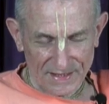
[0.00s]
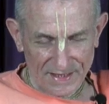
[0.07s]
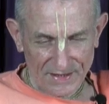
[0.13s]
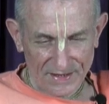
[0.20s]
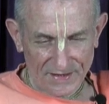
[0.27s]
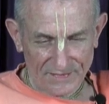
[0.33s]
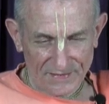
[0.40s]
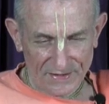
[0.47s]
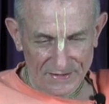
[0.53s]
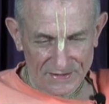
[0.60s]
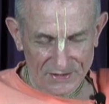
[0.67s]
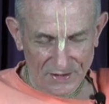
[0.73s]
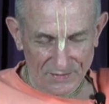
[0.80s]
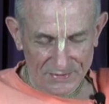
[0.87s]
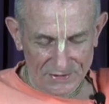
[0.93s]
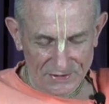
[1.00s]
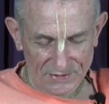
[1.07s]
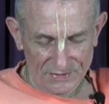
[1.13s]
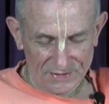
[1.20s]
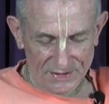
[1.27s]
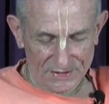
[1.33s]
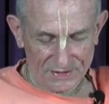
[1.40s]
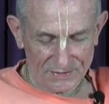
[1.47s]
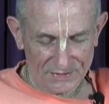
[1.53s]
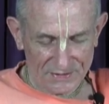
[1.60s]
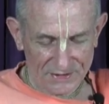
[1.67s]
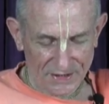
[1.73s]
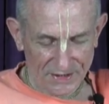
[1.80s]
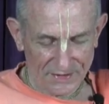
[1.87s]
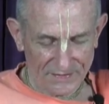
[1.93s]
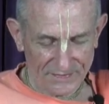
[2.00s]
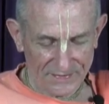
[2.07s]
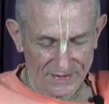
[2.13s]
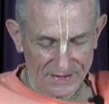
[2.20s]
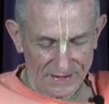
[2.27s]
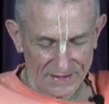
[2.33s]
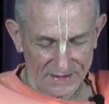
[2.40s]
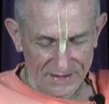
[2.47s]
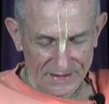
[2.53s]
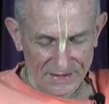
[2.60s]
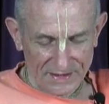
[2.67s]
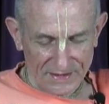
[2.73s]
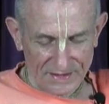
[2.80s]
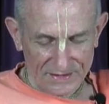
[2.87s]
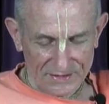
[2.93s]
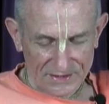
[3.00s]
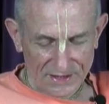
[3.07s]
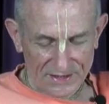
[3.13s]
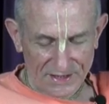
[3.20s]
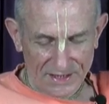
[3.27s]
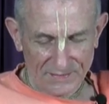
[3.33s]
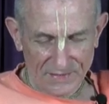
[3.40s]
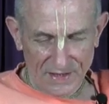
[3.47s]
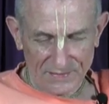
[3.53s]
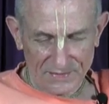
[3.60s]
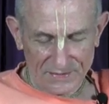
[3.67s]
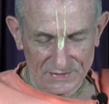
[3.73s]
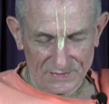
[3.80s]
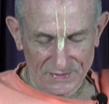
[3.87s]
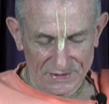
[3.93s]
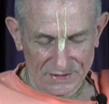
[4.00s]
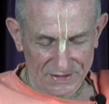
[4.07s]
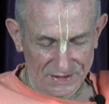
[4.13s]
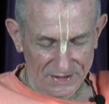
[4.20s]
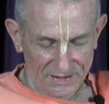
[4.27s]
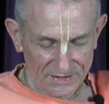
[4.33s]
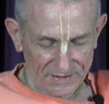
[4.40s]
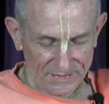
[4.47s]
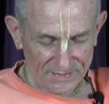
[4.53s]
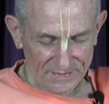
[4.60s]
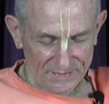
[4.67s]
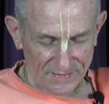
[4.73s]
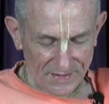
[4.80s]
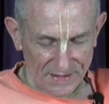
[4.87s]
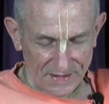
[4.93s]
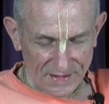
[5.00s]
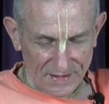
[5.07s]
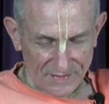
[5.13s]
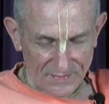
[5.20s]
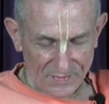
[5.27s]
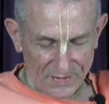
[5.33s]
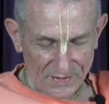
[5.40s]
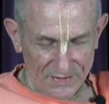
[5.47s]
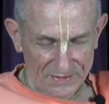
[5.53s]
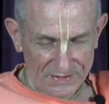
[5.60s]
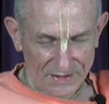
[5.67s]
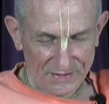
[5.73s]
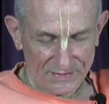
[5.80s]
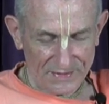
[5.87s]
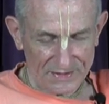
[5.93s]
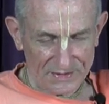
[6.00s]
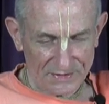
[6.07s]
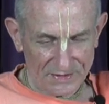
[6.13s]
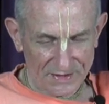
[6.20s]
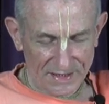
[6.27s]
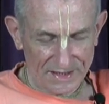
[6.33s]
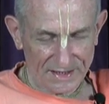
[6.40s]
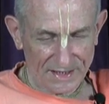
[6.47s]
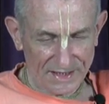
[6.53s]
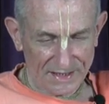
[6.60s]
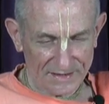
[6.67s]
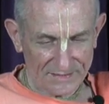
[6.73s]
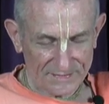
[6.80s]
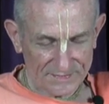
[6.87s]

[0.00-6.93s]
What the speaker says: They're giving us an opportunity to serve Chaitanya Mahaprabhu's mission more. So we should think that